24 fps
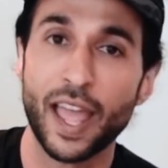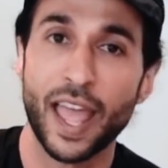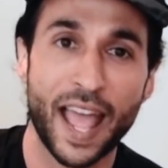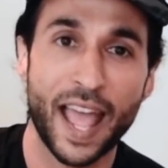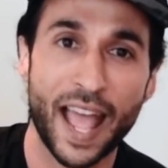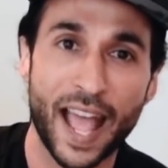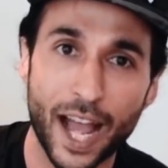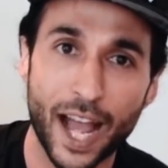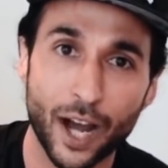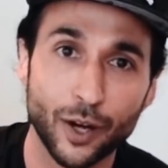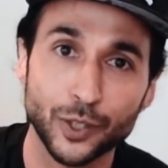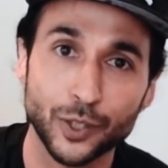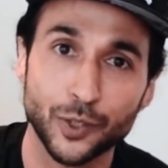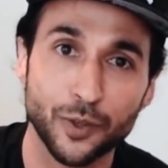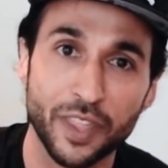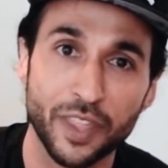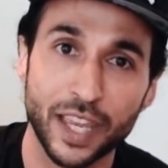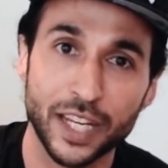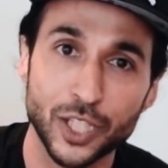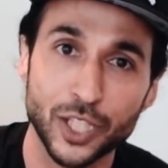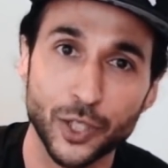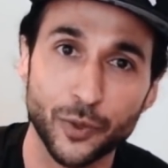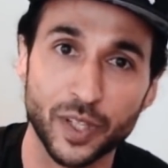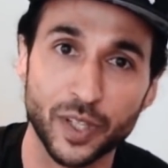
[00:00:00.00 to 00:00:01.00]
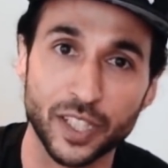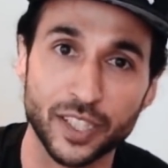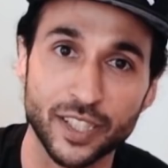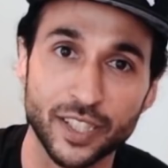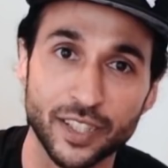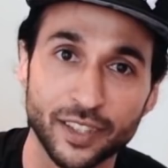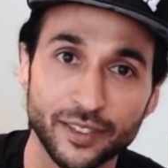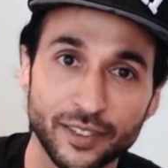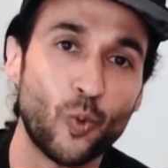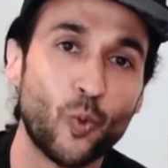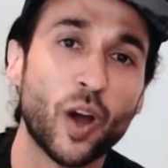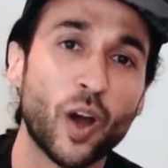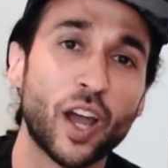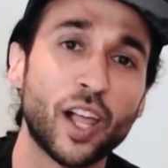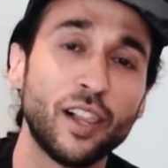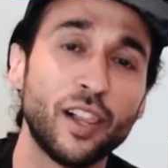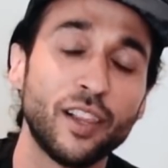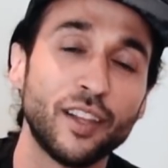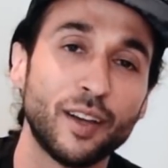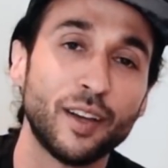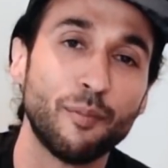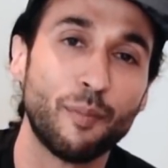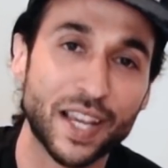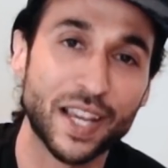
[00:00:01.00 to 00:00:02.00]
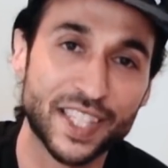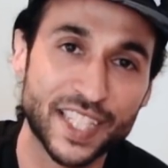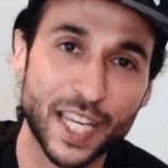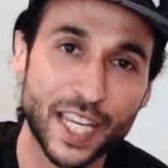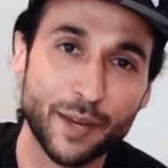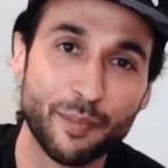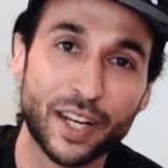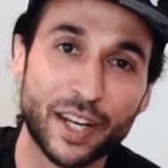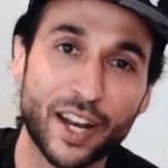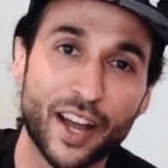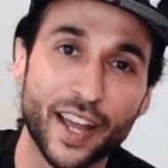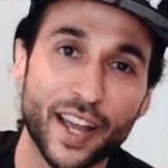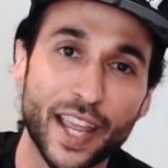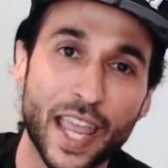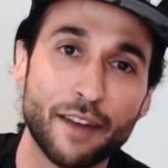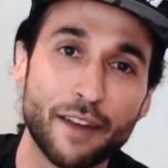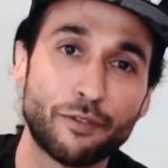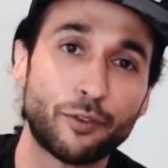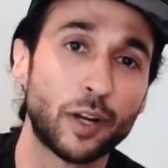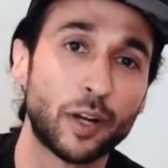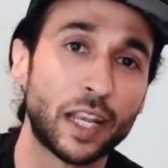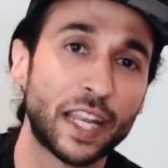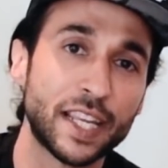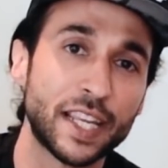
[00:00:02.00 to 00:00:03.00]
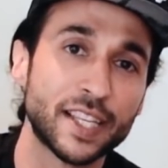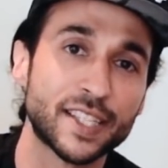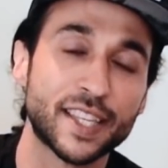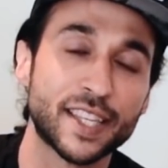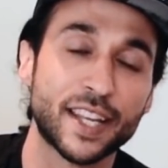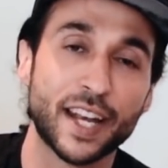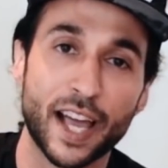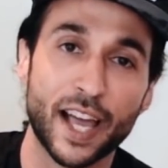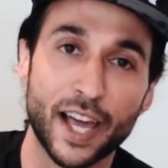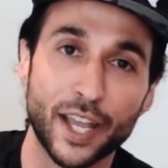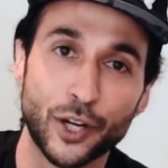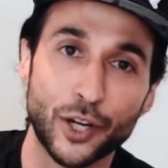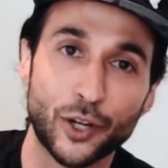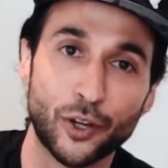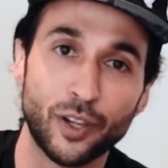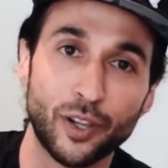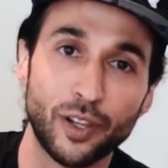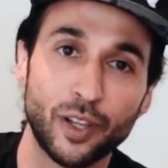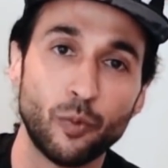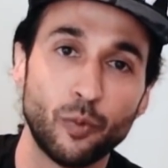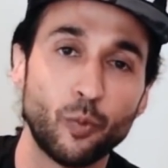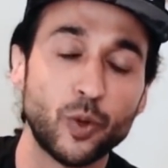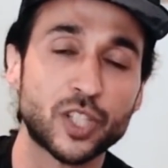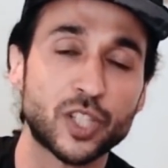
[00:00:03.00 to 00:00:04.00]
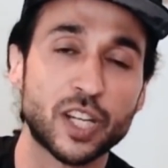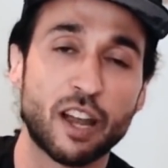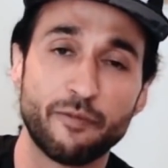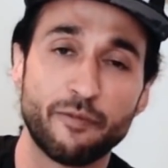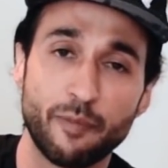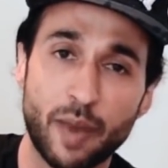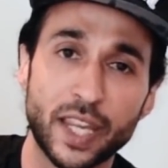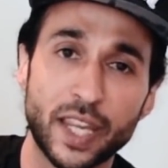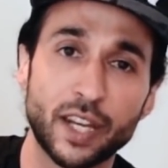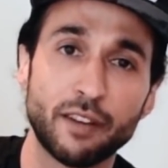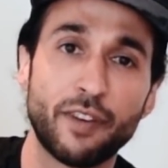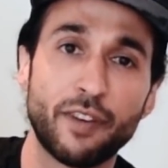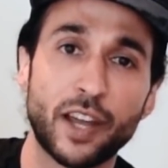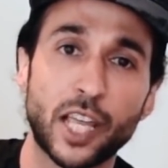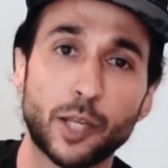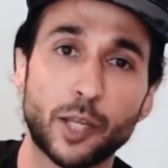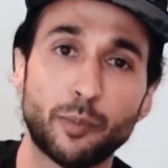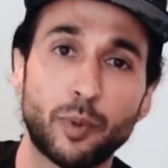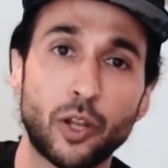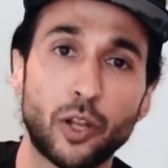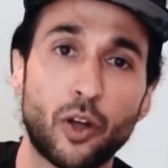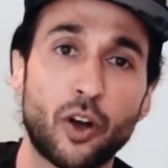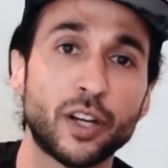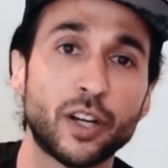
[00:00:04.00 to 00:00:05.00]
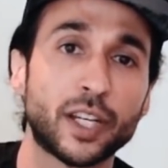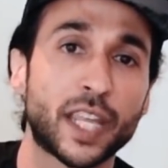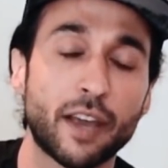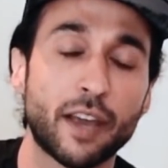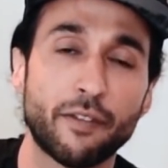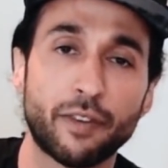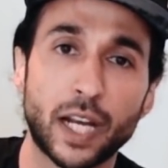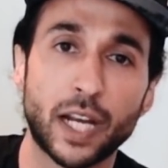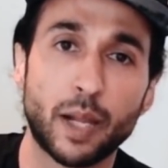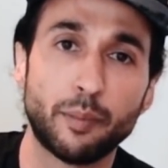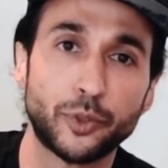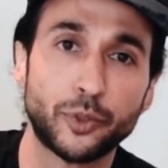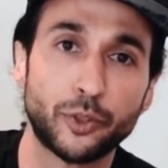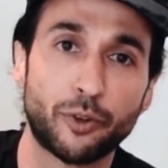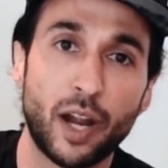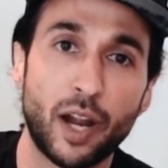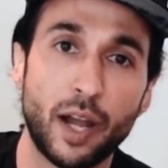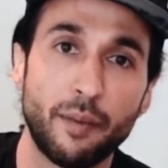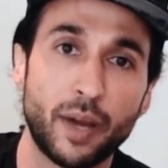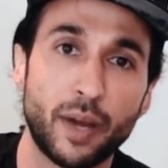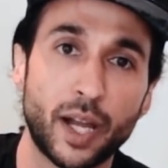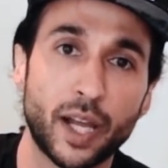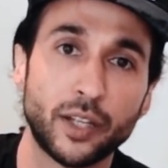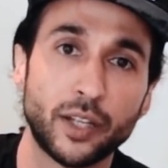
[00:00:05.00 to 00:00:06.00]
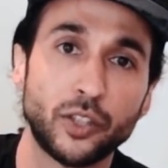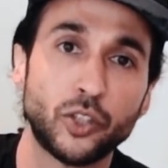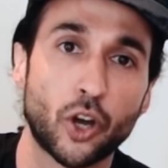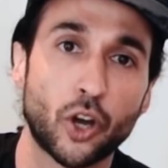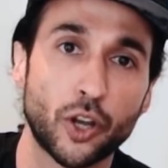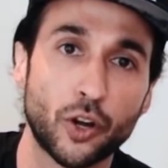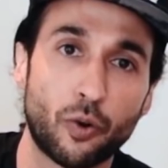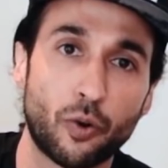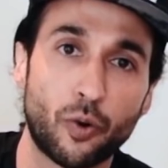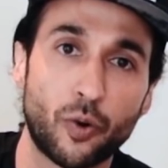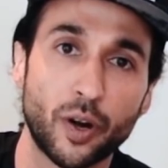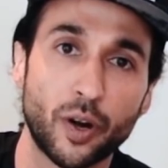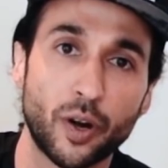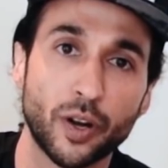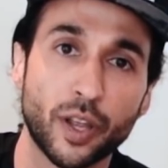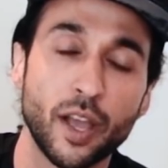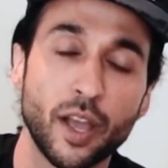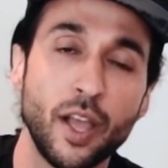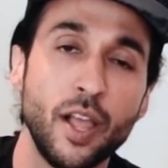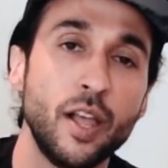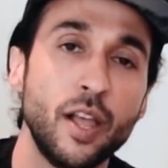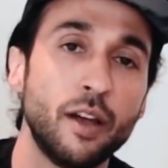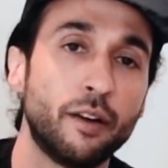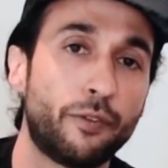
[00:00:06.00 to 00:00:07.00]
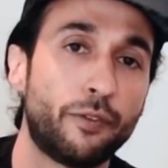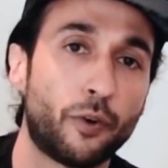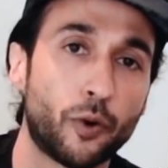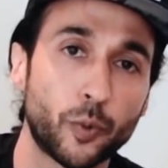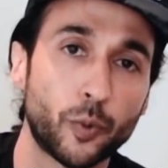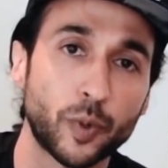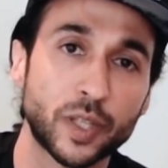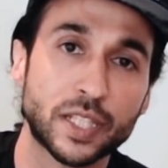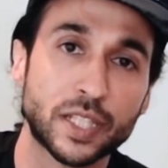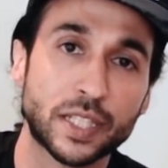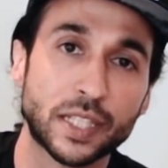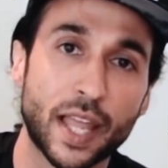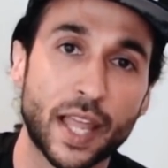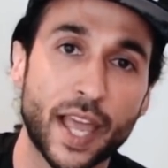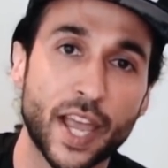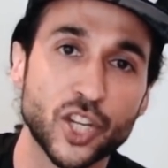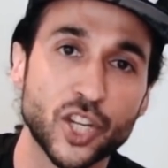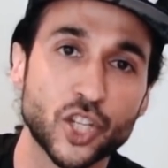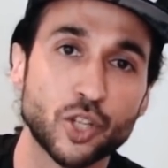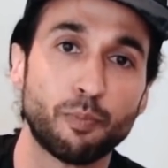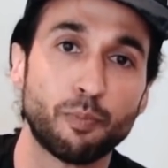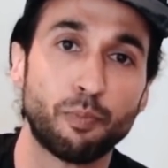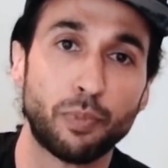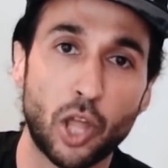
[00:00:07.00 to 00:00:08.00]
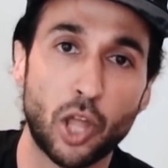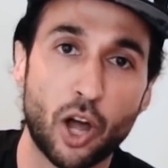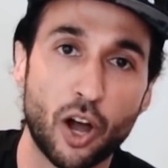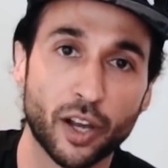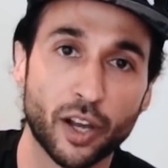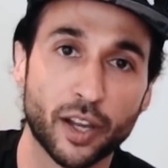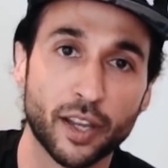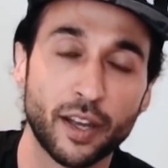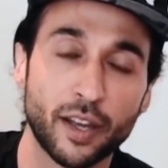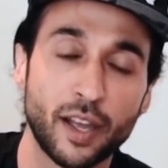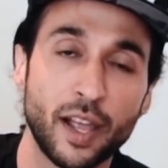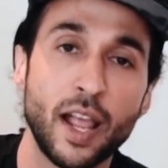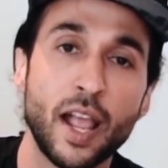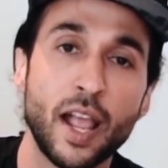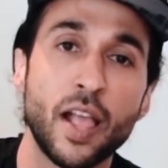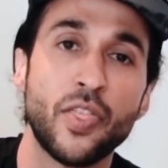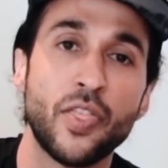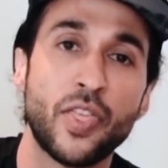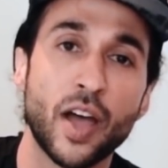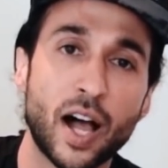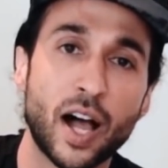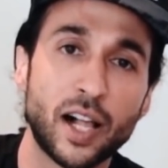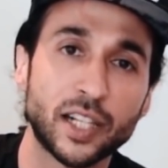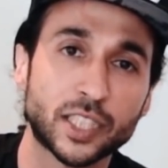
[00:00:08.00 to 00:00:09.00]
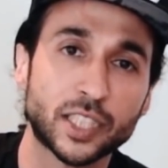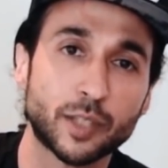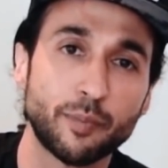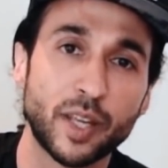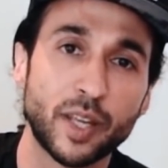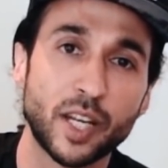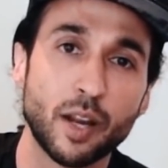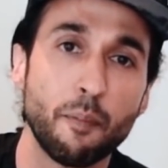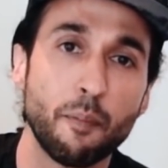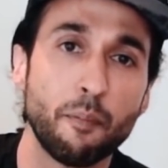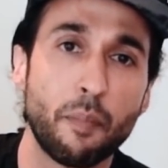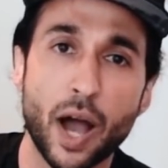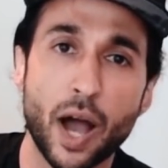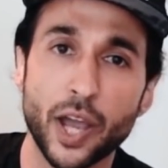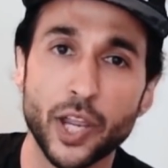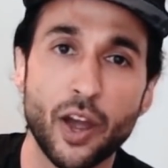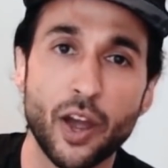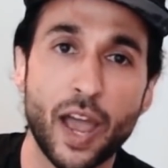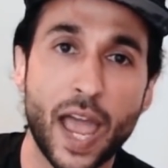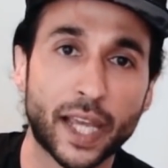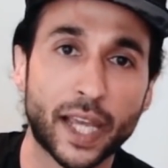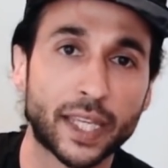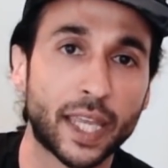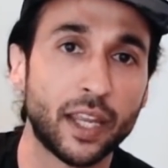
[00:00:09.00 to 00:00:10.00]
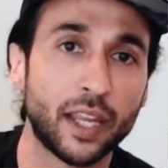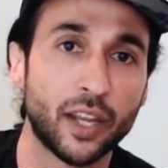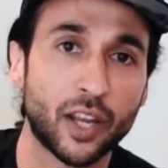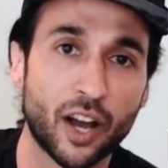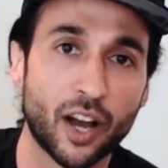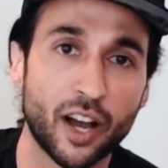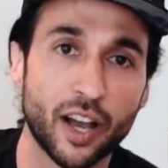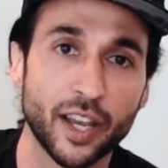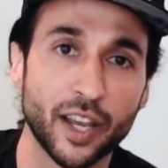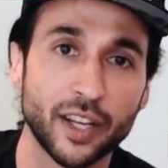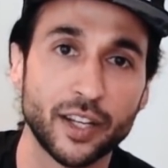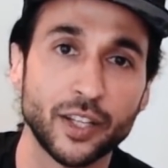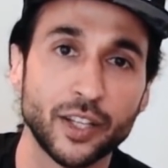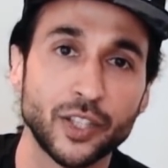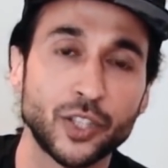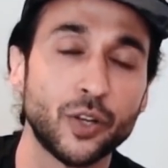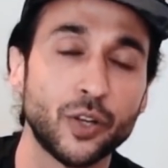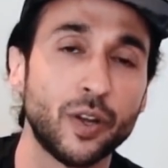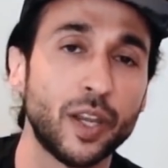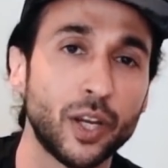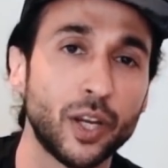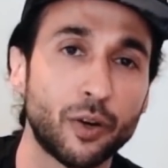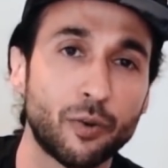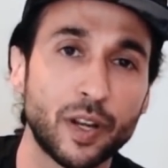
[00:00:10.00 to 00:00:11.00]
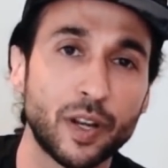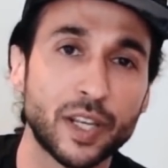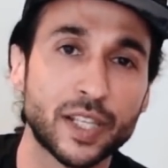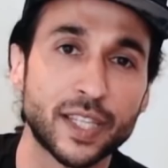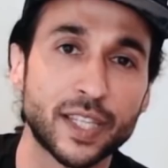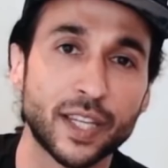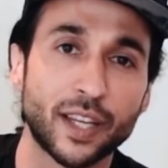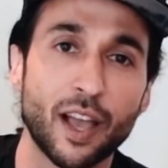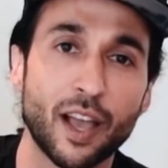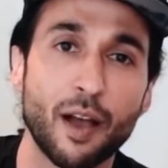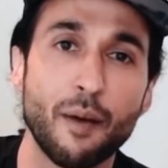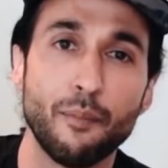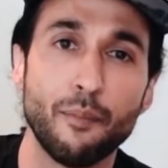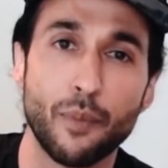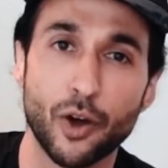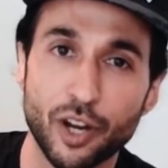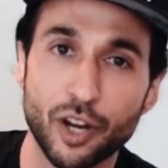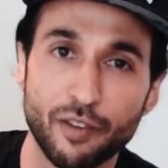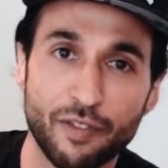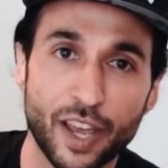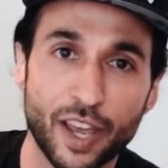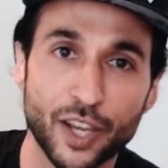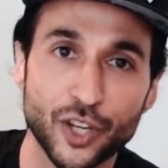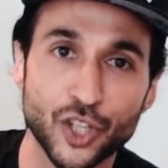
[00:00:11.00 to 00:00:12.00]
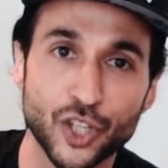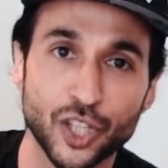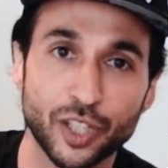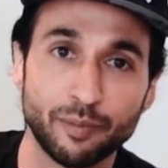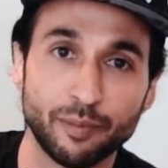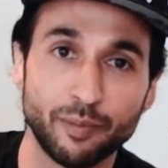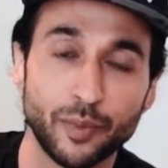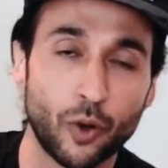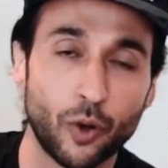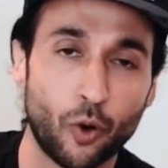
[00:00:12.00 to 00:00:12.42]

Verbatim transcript: How do they do it? Well, my team and I have released an article, which I've made available on kevinabdurrahman.org forward slash blog, the ultimate biohacking guide to increasing motivation.